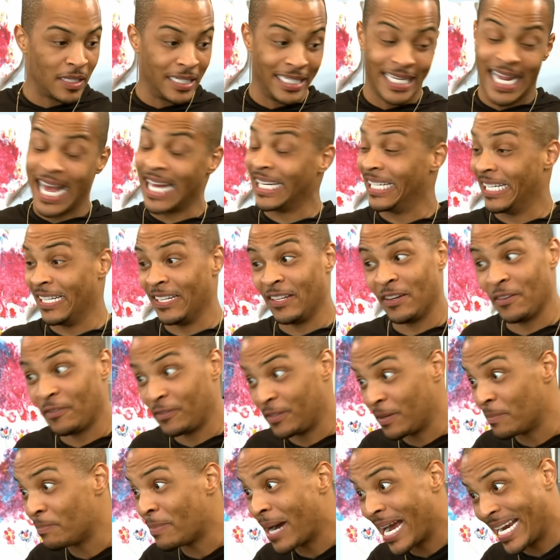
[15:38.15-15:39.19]
Not
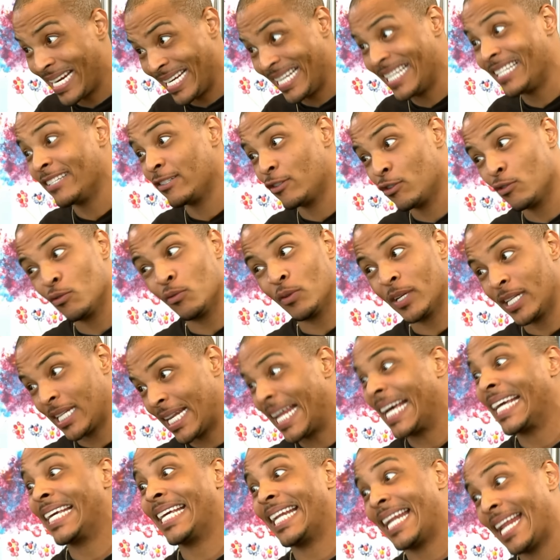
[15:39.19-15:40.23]
enough to bite into it
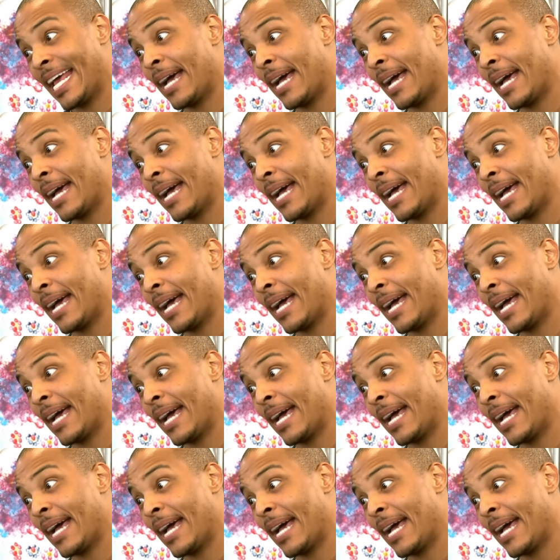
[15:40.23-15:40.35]
like an